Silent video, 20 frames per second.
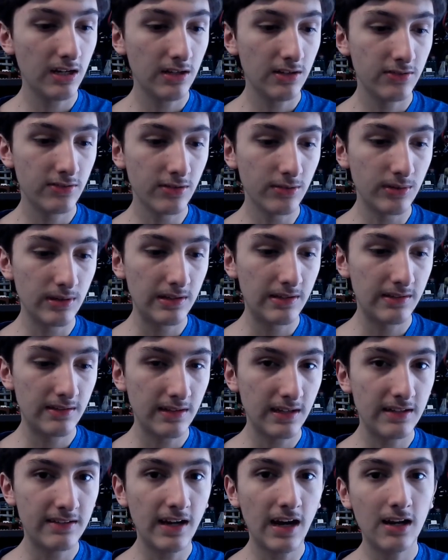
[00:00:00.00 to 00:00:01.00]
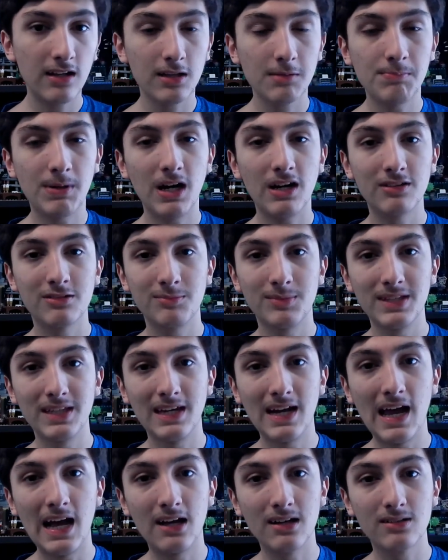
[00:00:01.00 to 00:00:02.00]
So it's entirely possible
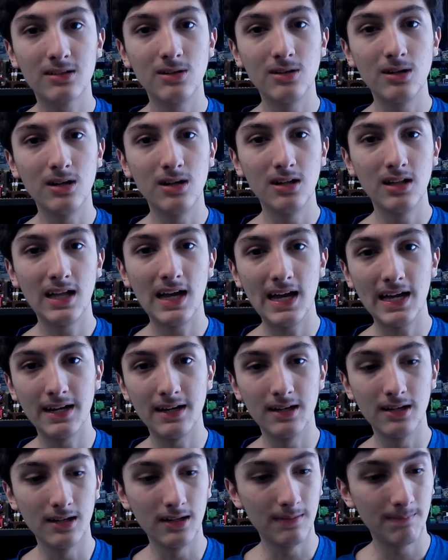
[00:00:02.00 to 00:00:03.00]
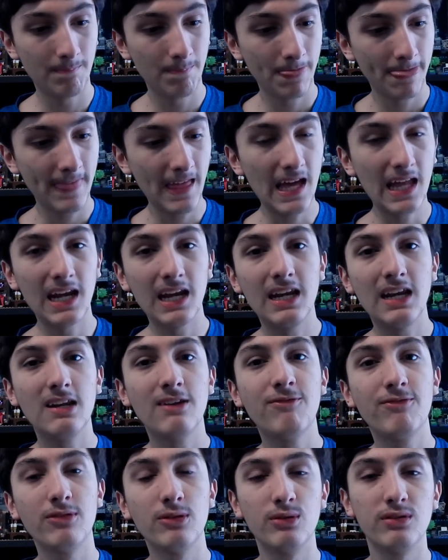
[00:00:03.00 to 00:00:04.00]
that alcohol had an
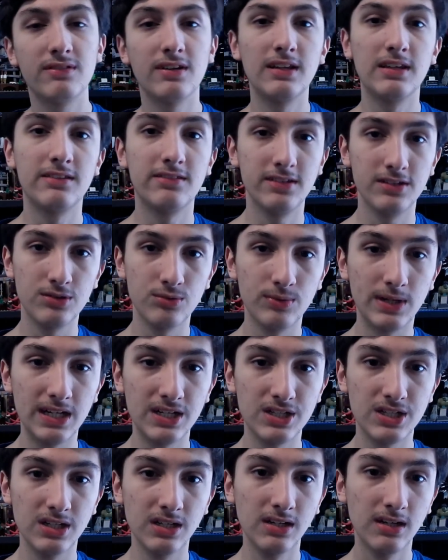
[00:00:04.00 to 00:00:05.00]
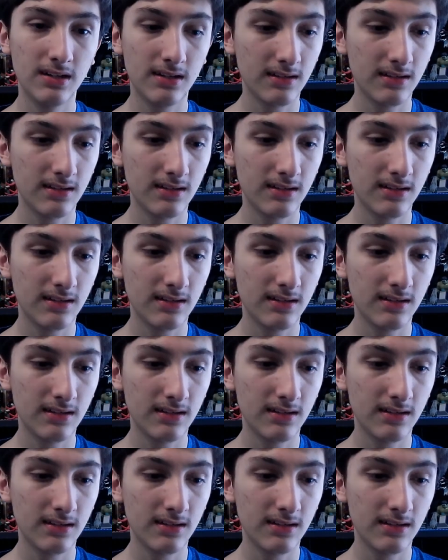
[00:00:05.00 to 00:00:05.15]
influence on the situation.